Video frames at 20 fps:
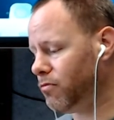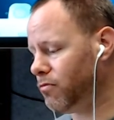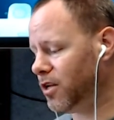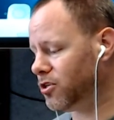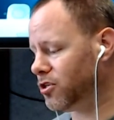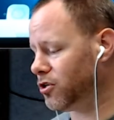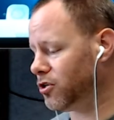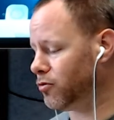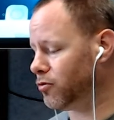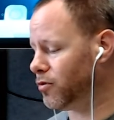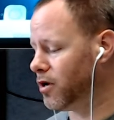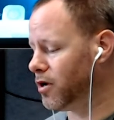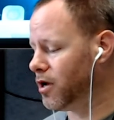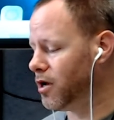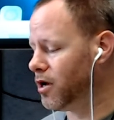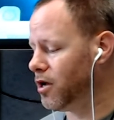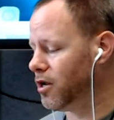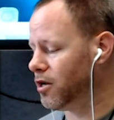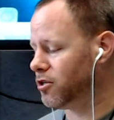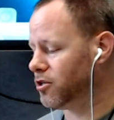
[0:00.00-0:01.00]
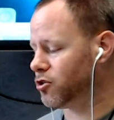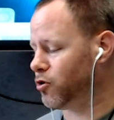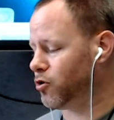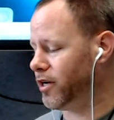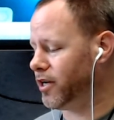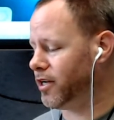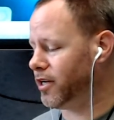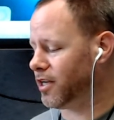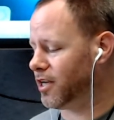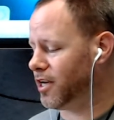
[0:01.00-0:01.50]
So let's go
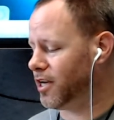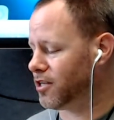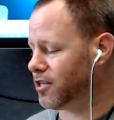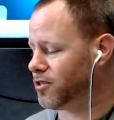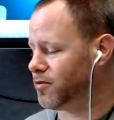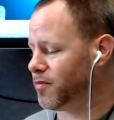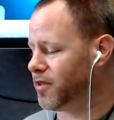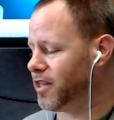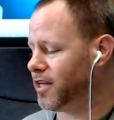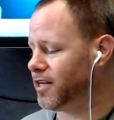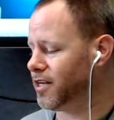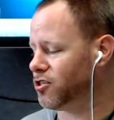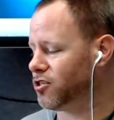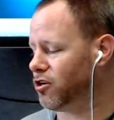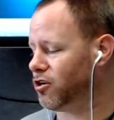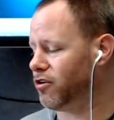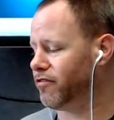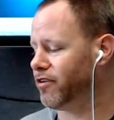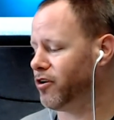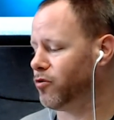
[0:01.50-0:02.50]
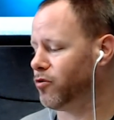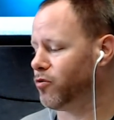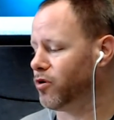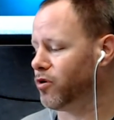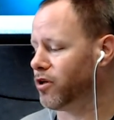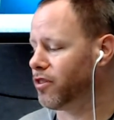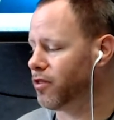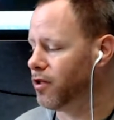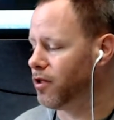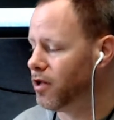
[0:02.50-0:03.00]
ahead and kick some things off here
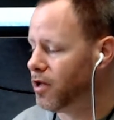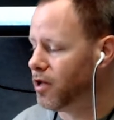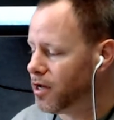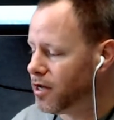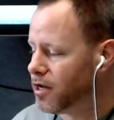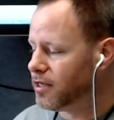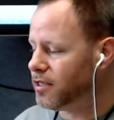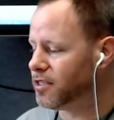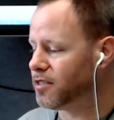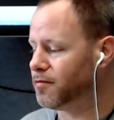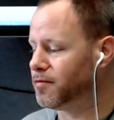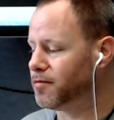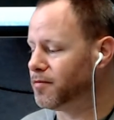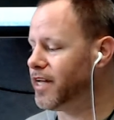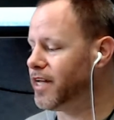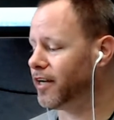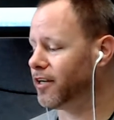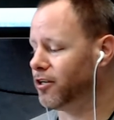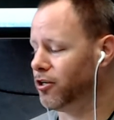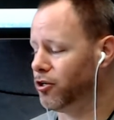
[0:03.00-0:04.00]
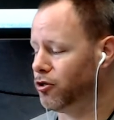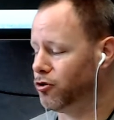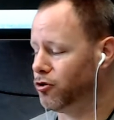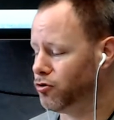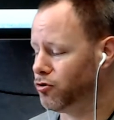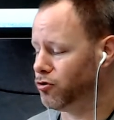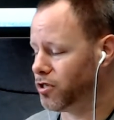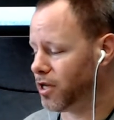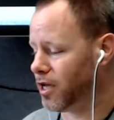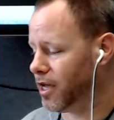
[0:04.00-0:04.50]
with some tech
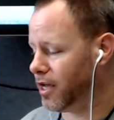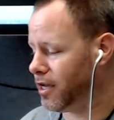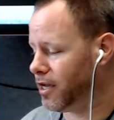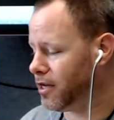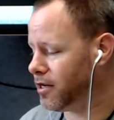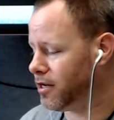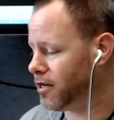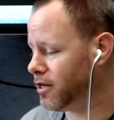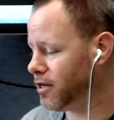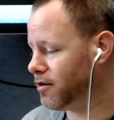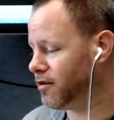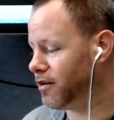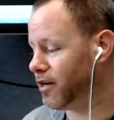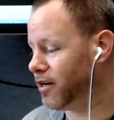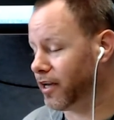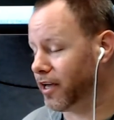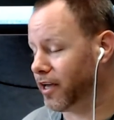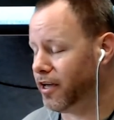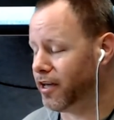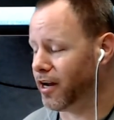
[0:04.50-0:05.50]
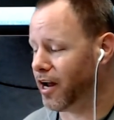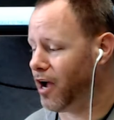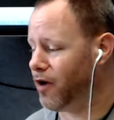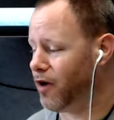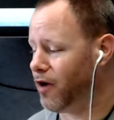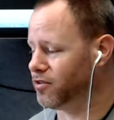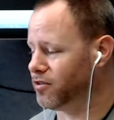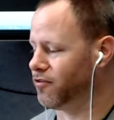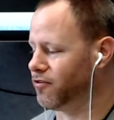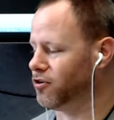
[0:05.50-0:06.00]
news. And again, I
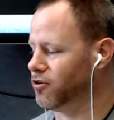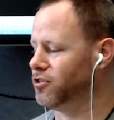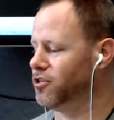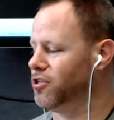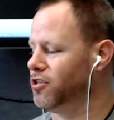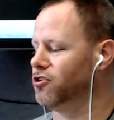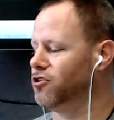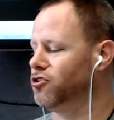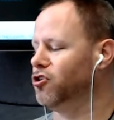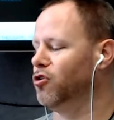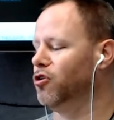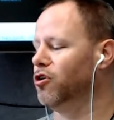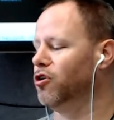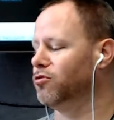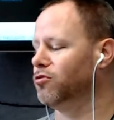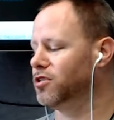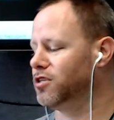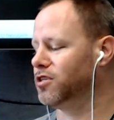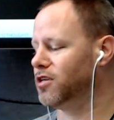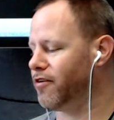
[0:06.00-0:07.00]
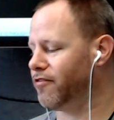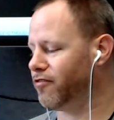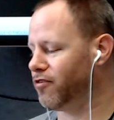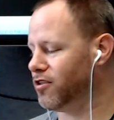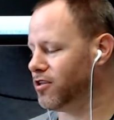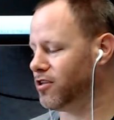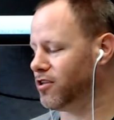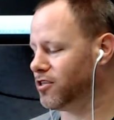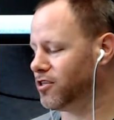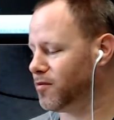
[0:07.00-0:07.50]
was first in the show notes for
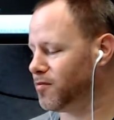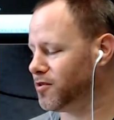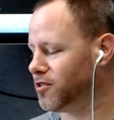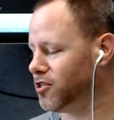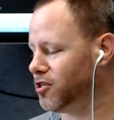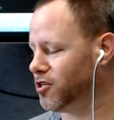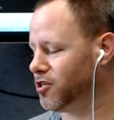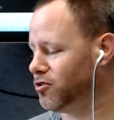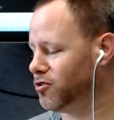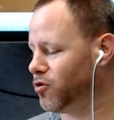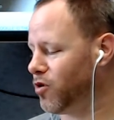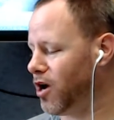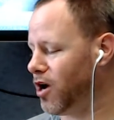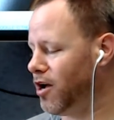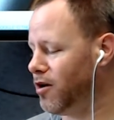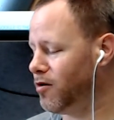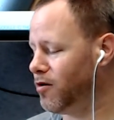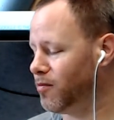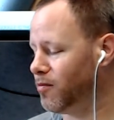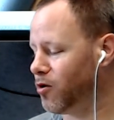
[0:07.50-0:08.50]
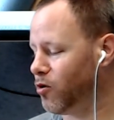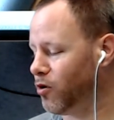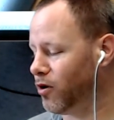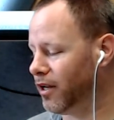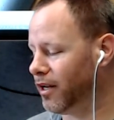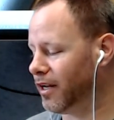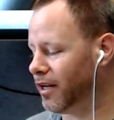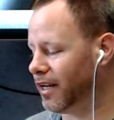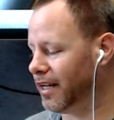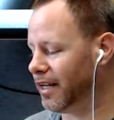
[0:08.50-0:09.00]
this episode, so I'm
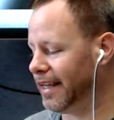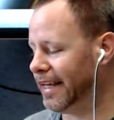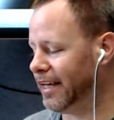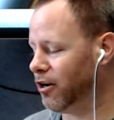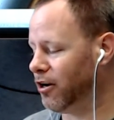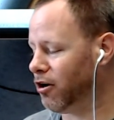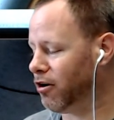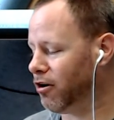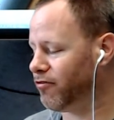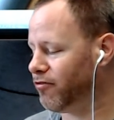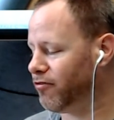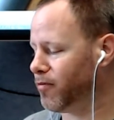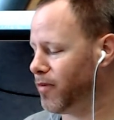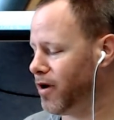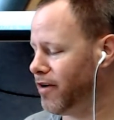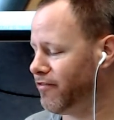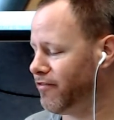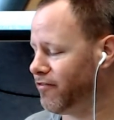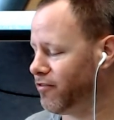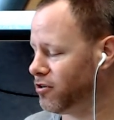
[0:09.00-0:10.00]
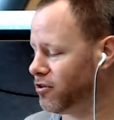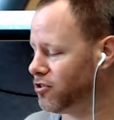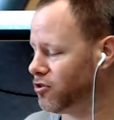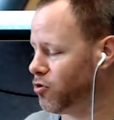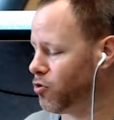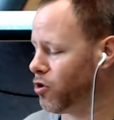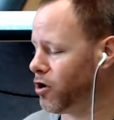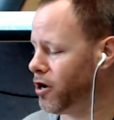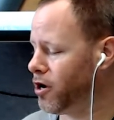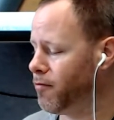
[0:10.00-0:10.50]
going to lead off with my first
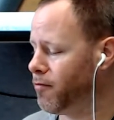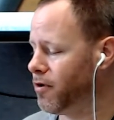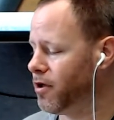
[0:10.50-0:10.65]
story.